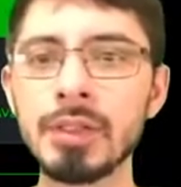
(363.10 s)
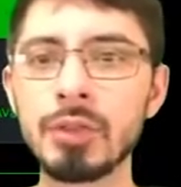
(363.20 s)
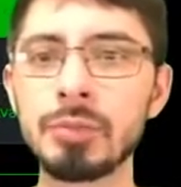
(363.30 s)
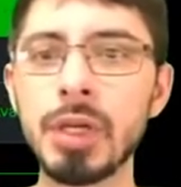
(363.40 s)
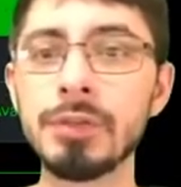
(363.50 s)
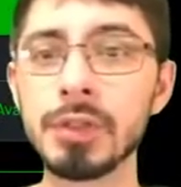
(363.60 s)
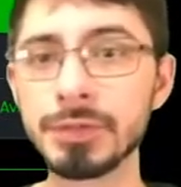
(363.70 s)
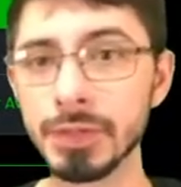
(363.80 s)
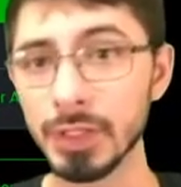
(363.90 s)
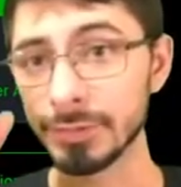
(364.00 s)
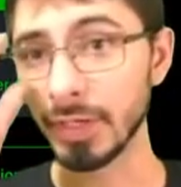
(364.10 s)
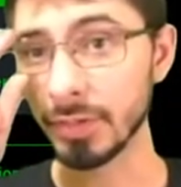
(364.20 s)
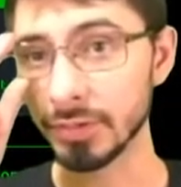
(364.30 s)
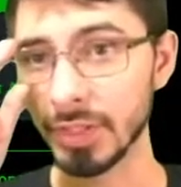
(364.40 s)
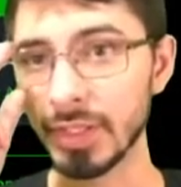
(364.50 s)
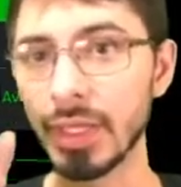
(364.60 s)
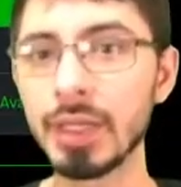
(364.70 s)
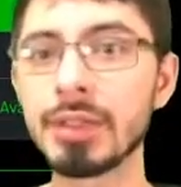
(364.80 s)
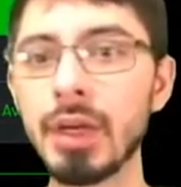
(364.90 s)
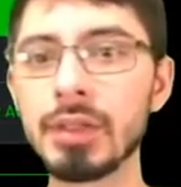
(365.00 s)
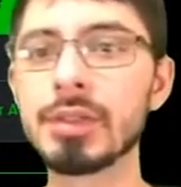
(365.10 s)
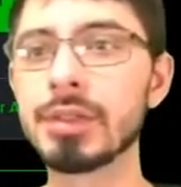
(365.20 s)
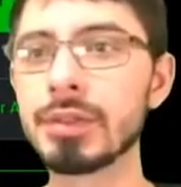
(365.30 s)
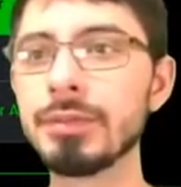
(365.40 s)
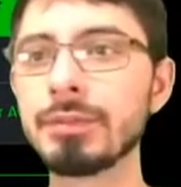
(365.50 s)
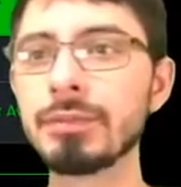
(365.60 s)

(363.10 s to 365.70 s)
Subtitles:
Total profit of $509.